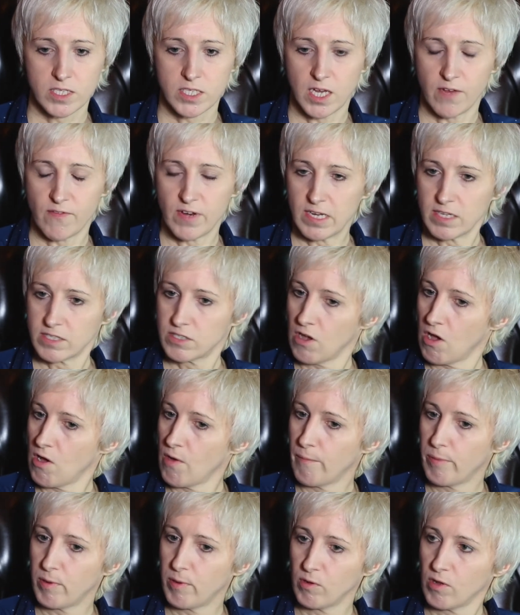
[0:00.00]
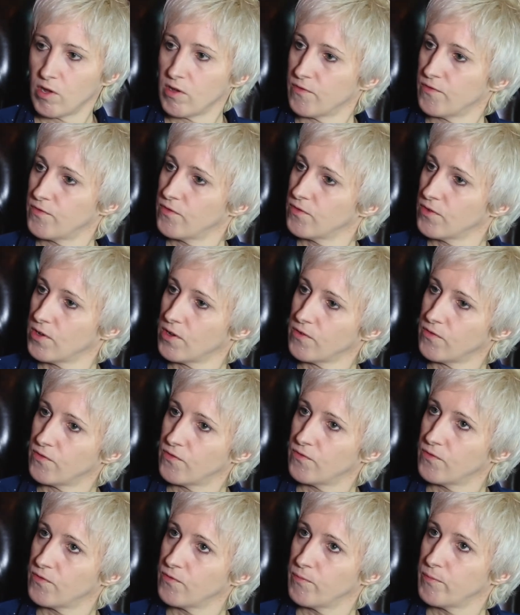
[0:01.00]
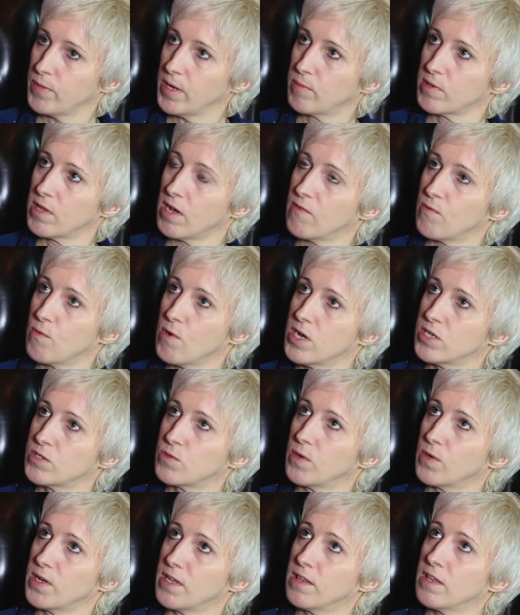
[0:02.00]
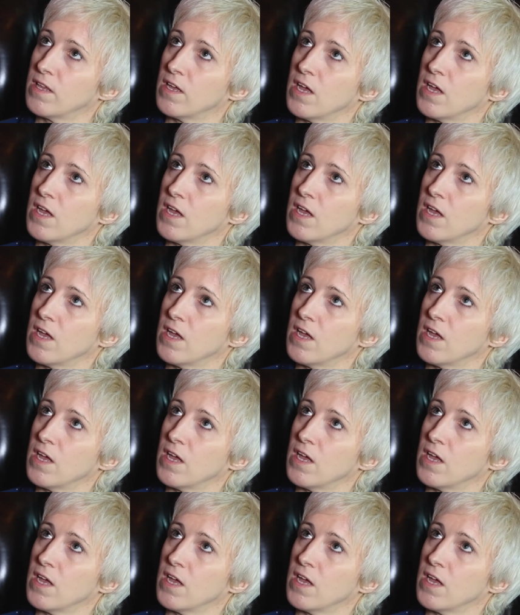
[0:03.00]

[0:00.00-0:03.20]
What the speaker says: give an example of people that I've worked with,